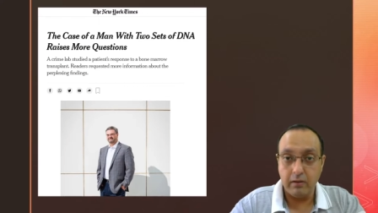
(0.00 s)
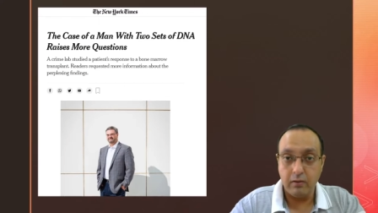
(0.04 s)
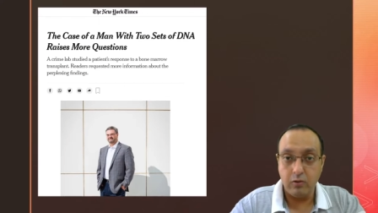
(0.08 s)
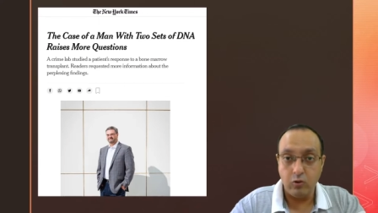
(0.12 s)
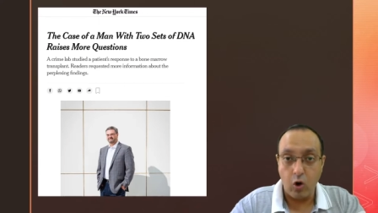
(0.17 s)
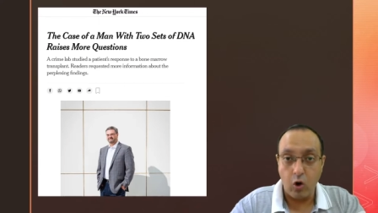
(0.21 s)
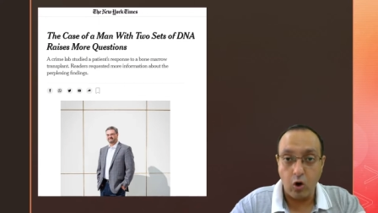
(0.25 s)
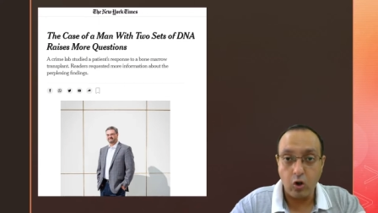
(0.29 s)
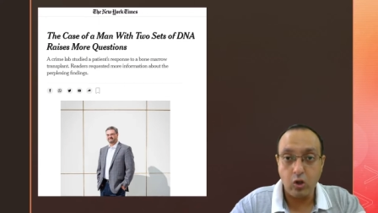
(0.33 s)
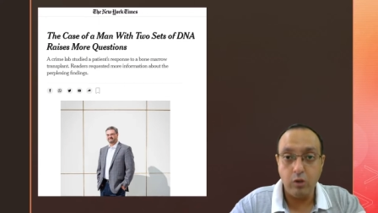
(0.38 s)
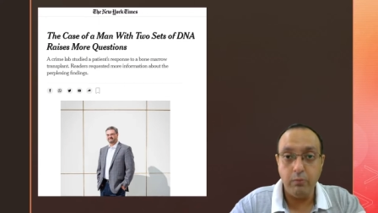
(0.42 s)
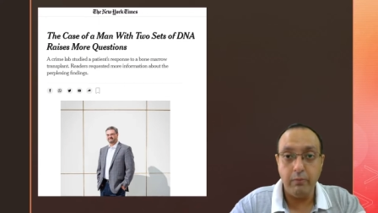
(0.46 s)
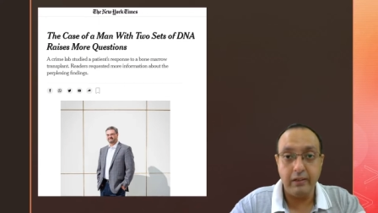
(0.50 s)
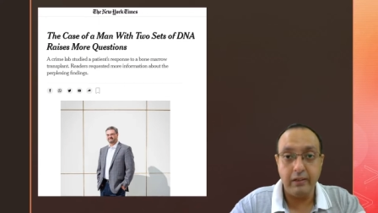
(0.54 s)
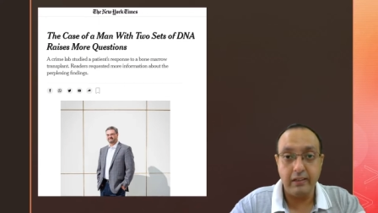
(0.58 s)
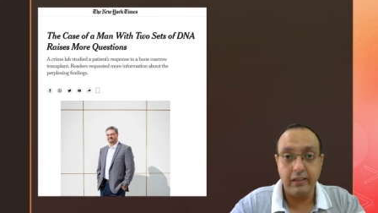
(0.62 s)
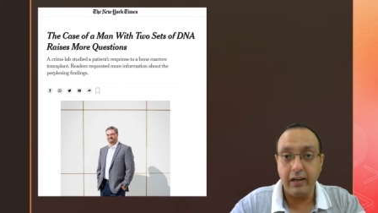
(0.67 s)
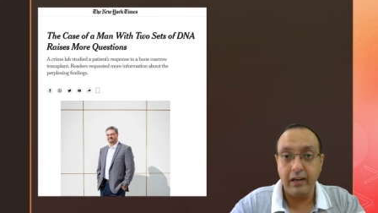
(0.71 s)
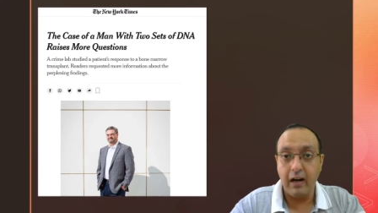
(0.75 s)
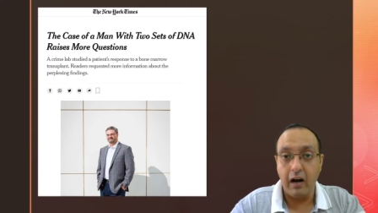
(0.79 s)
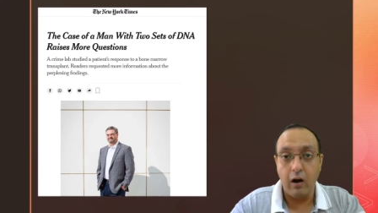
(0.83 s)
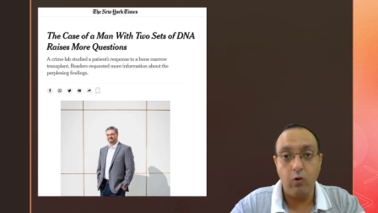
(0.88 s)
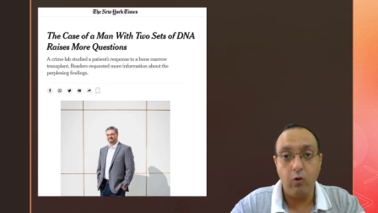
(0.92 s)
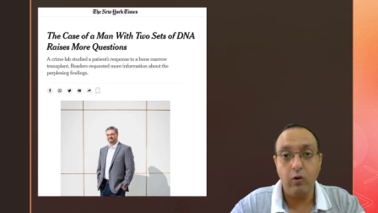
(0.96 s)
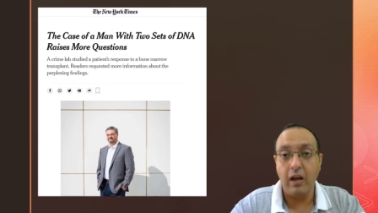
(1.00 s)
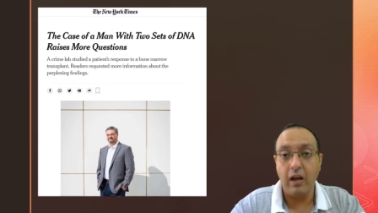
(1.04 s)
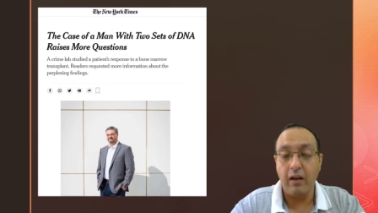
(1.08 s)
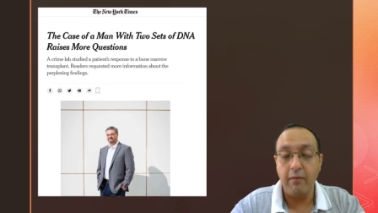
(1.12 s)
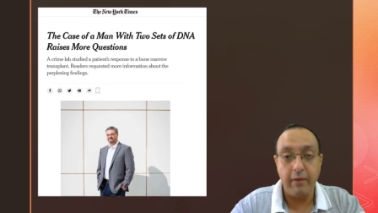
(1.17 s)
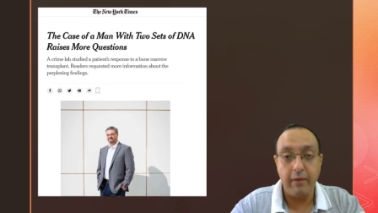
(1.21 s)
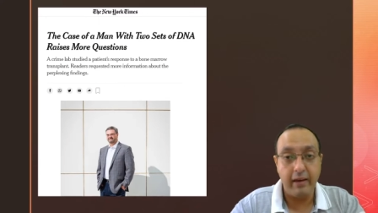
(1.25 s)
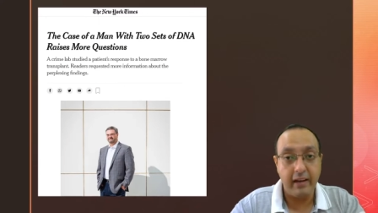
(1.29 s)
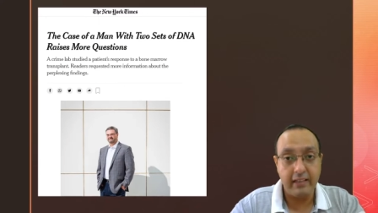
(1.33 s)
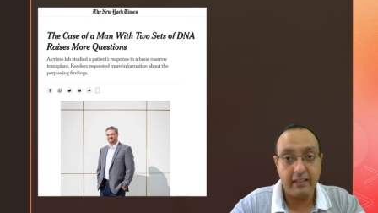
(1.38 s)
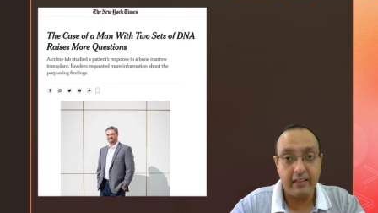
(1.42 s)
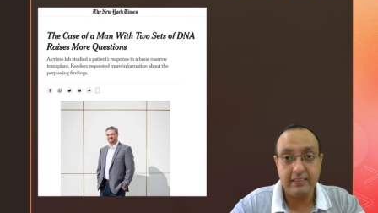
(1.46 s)
documented how
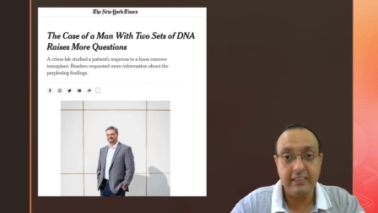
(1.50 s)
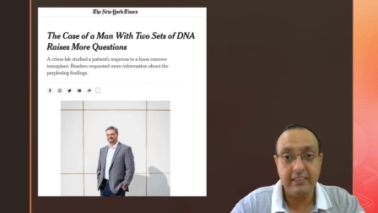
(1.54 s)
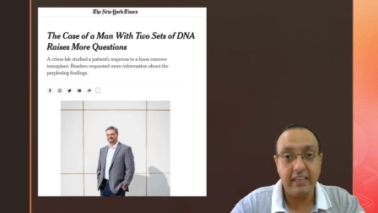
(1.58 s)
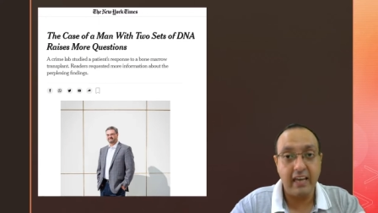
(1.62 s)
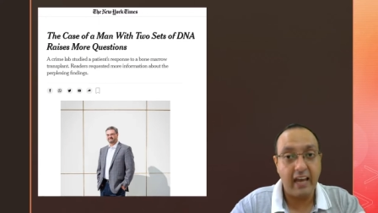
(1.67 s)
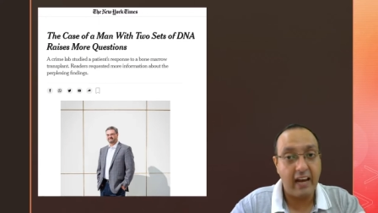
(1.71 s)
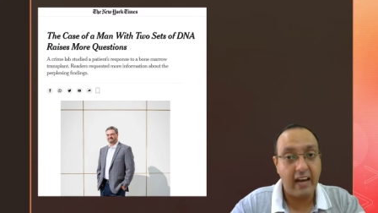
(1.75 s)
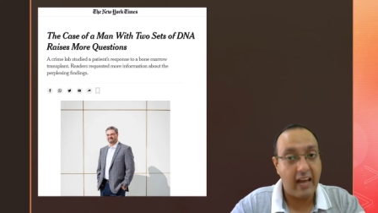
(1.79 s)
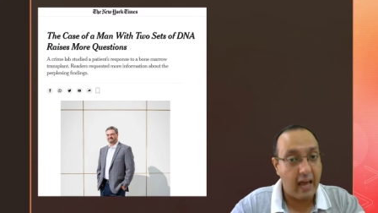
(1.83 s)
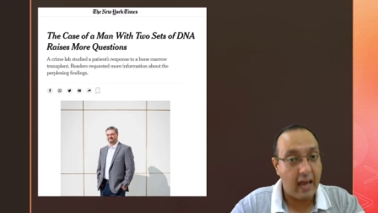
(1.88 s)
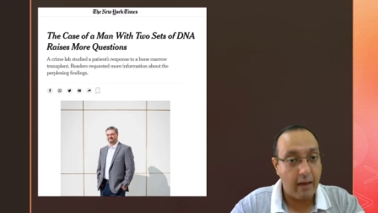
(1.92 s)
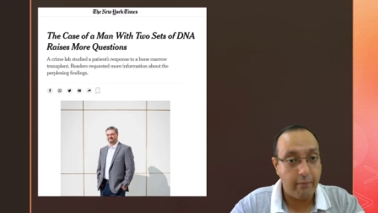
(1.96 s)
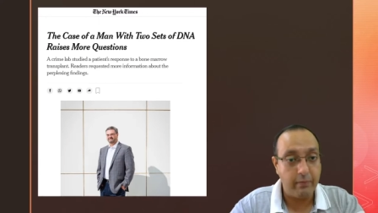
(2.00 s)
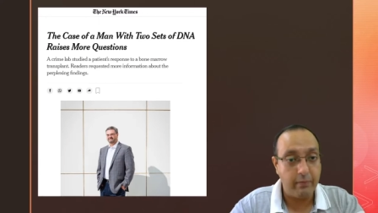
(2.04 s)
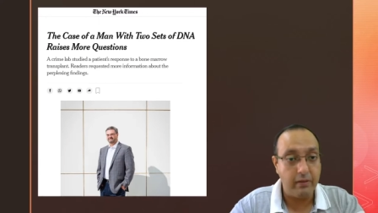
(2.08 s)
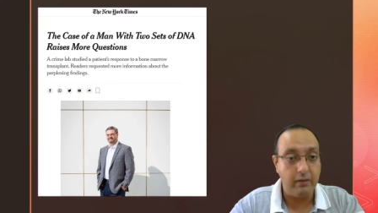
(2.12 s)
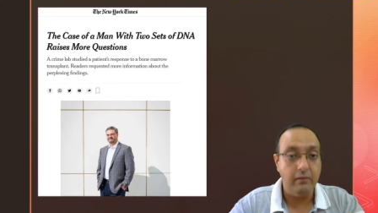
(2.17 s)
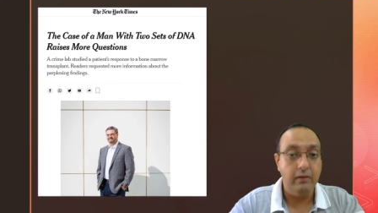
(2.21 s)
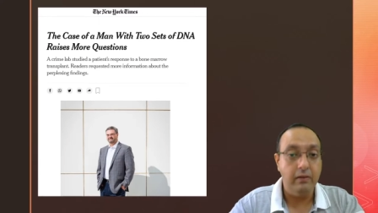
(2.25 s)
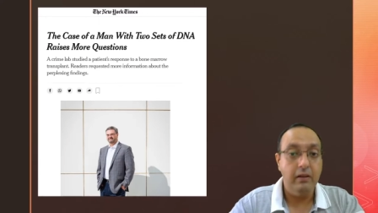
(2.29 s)
chimeras can happen.